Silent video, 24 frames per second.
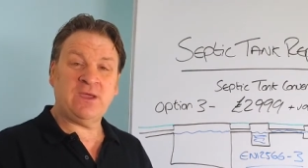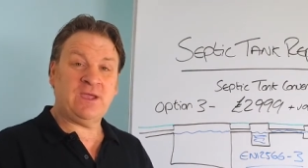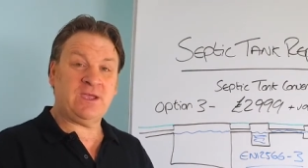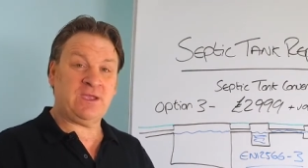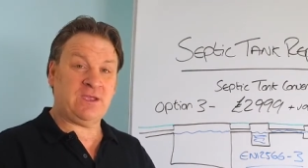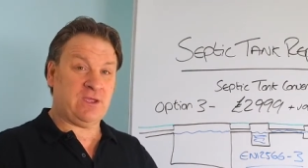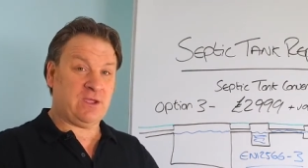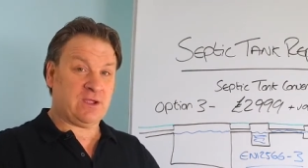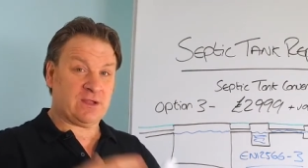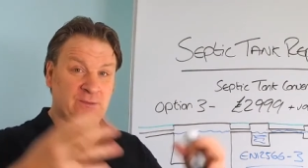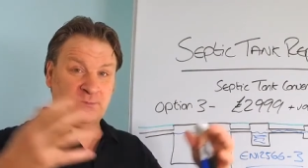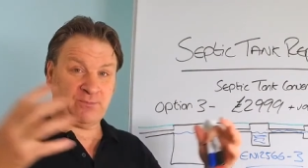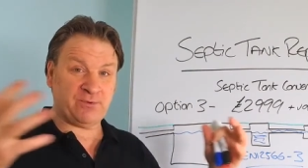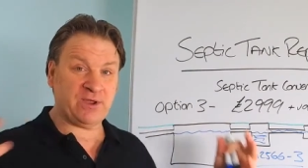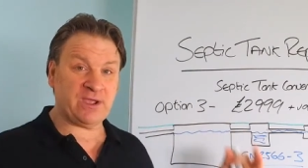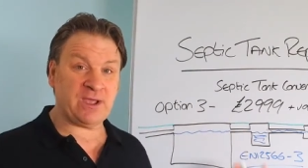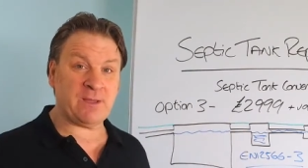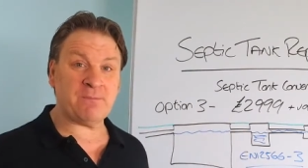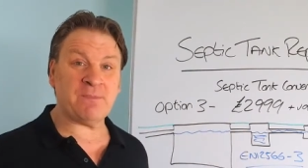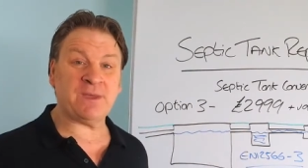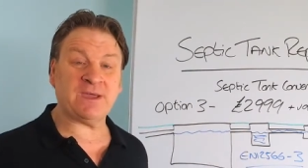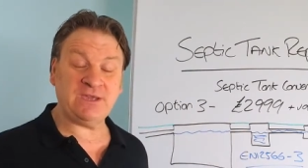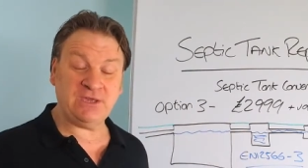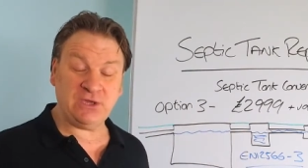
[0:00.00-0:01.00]
It'll bring
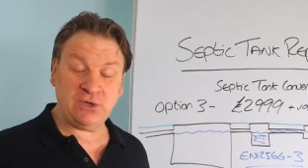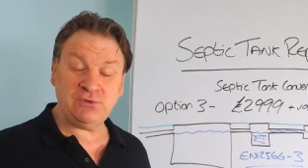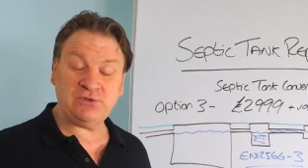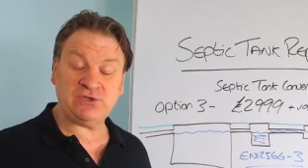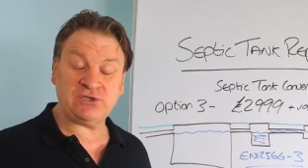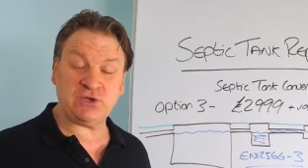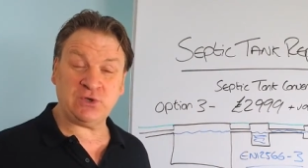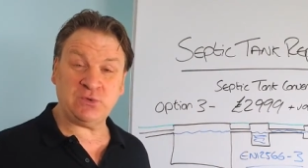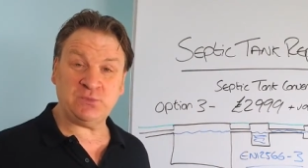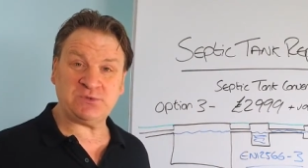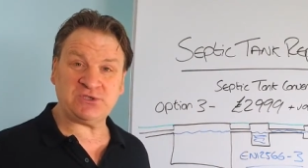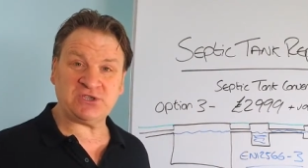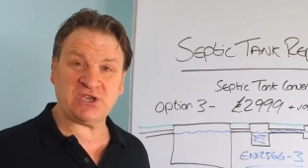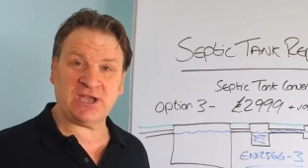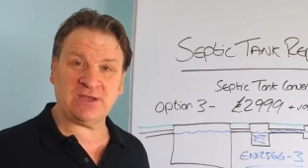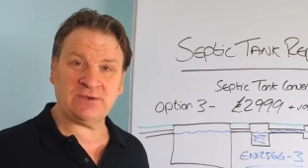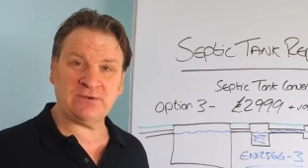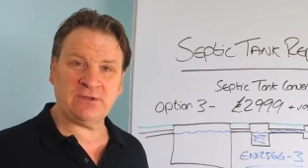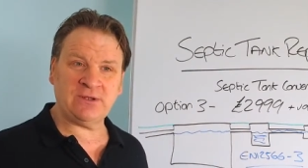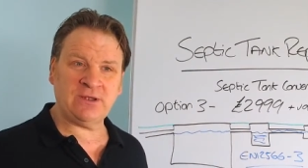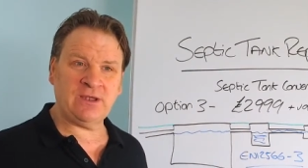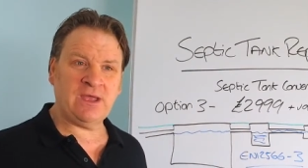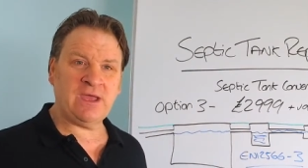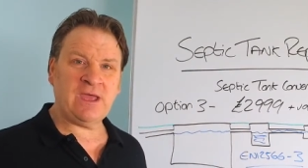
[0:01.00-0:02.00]
up my YouTube
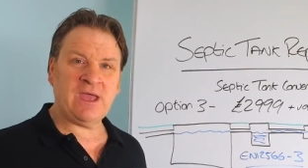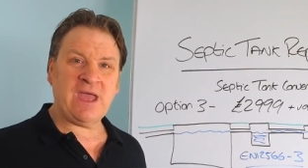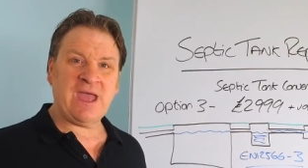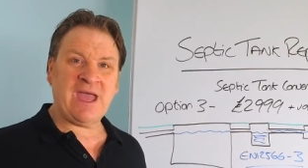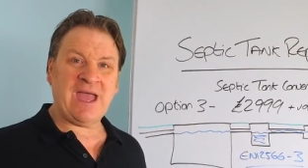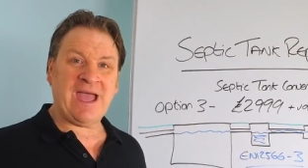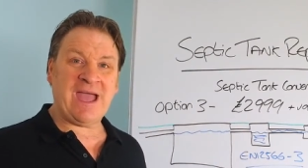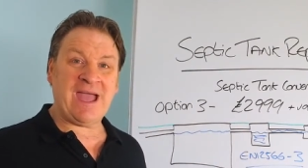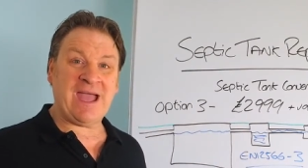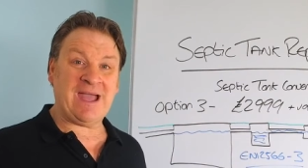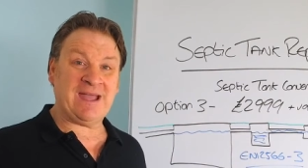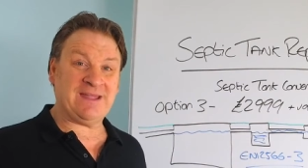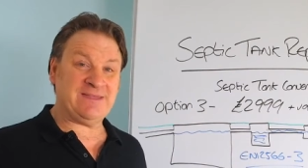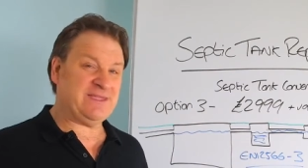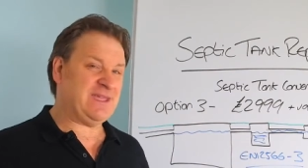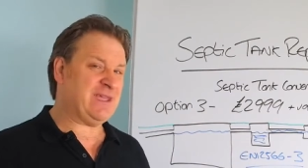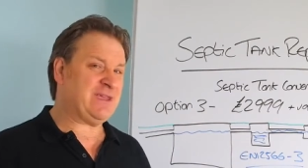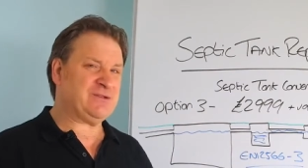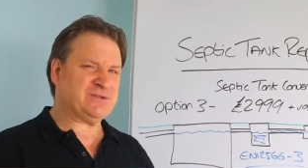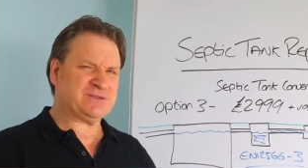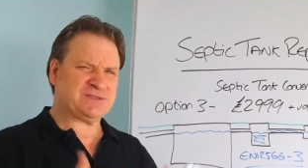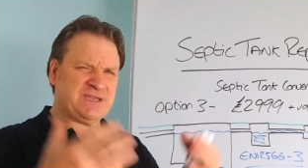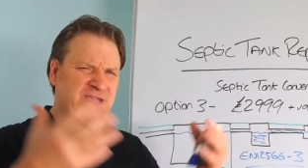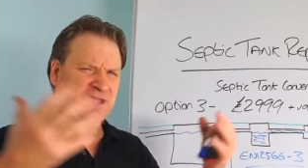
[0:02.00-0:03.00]
channel and there
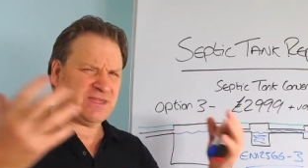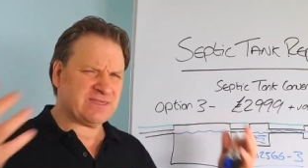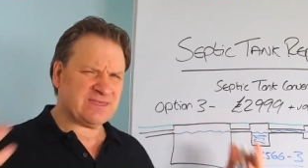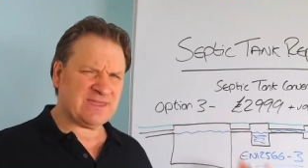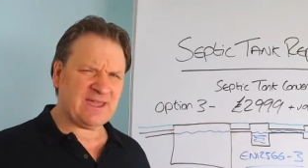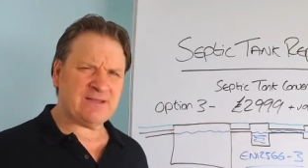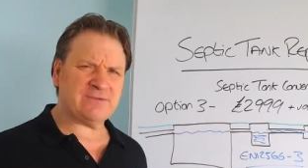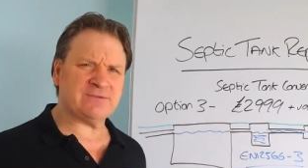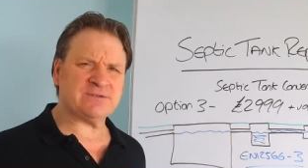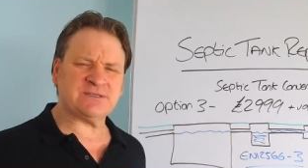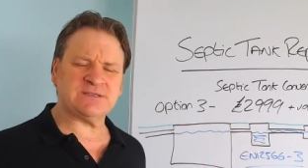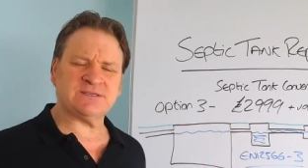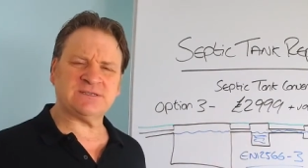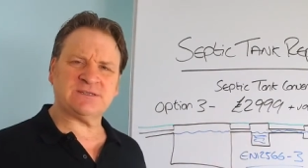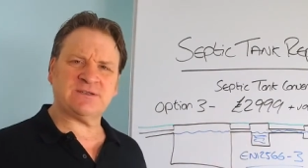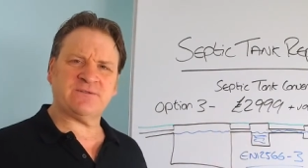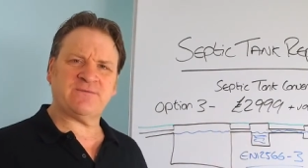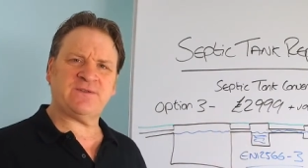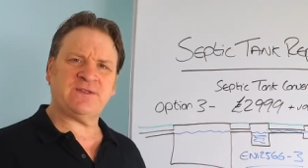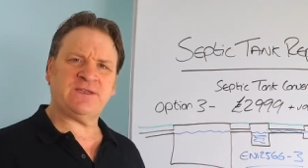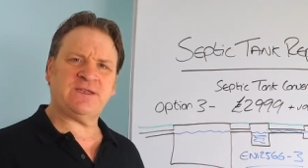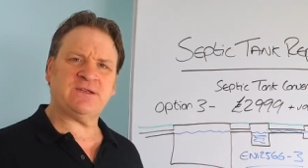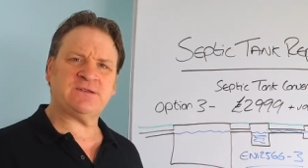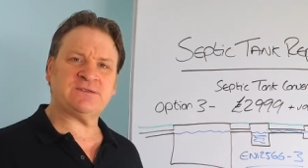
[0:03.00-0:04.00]
you'll see thousands of
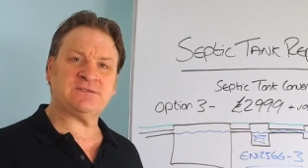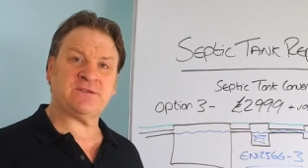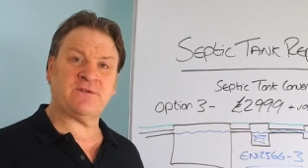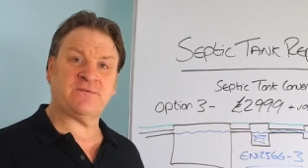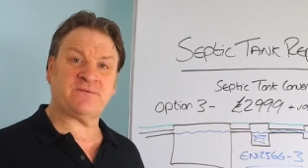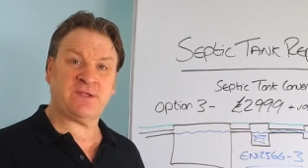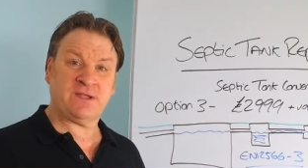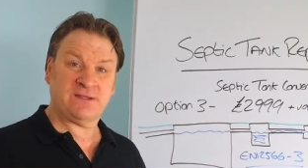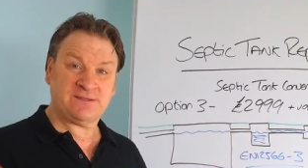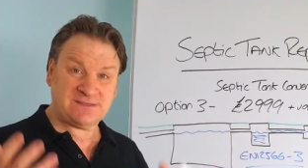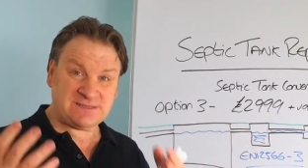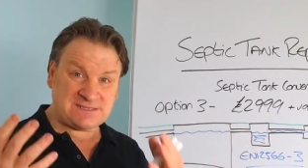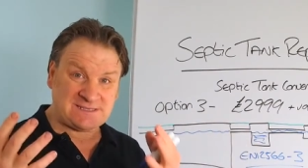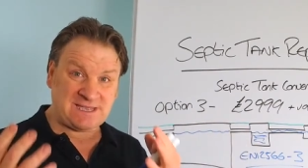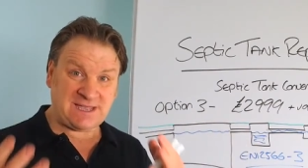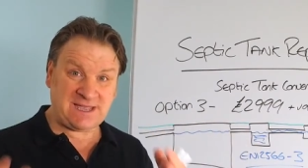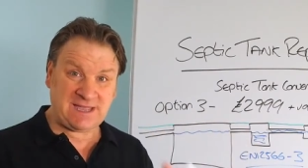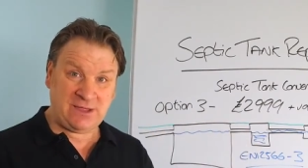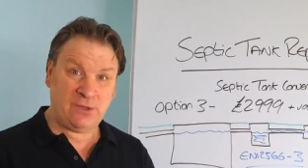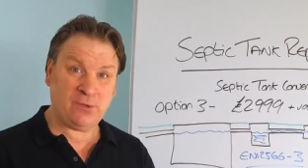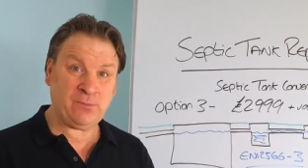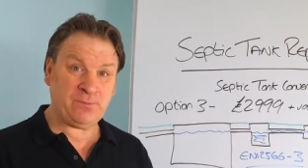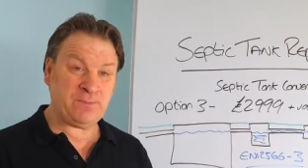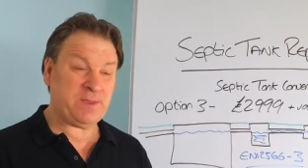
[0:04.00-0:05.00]
videos I've done to
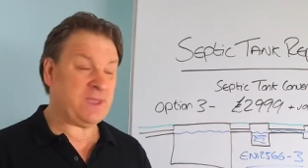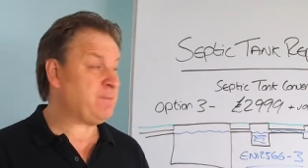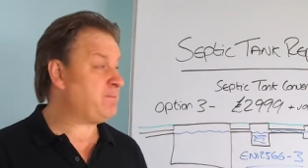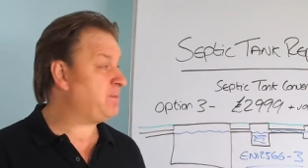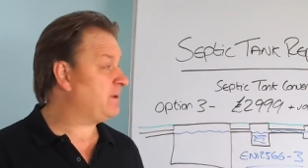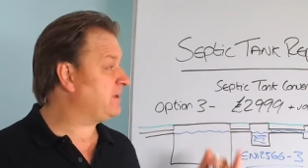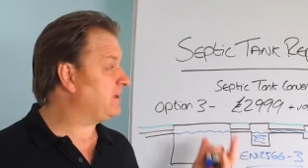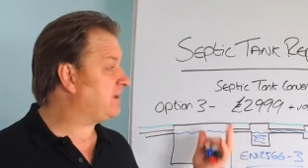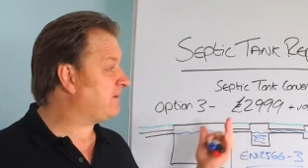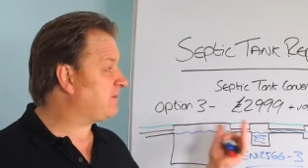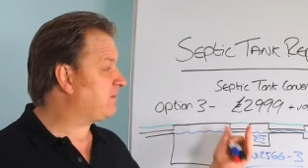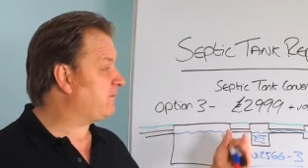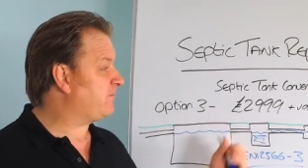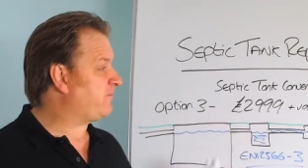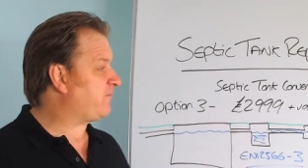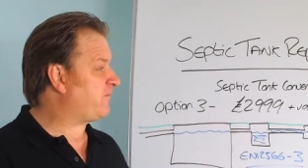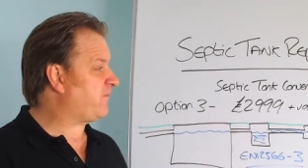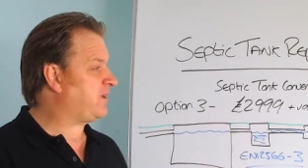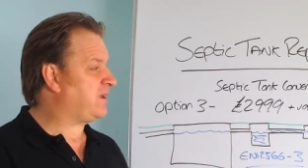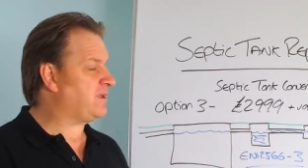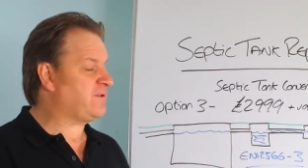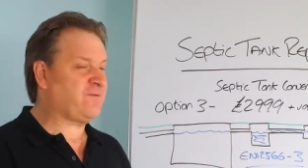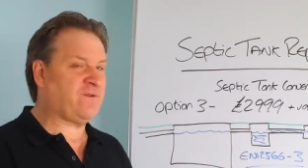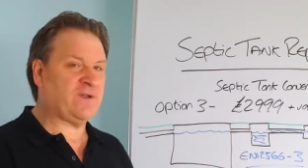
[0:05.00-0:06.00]
help people and give them
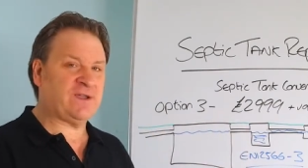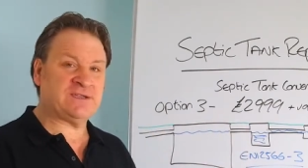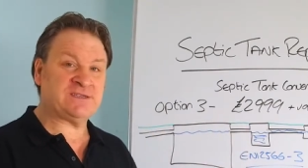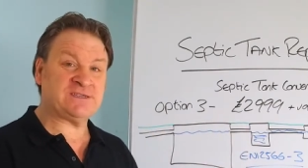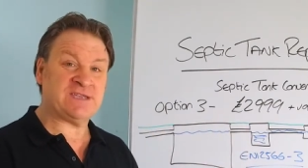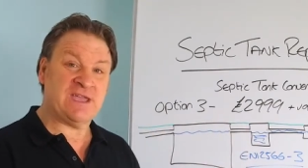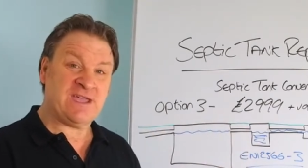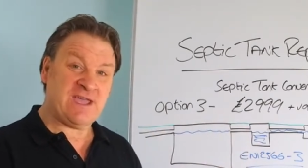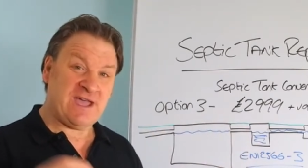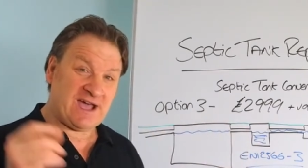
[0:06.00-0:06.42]
free advice.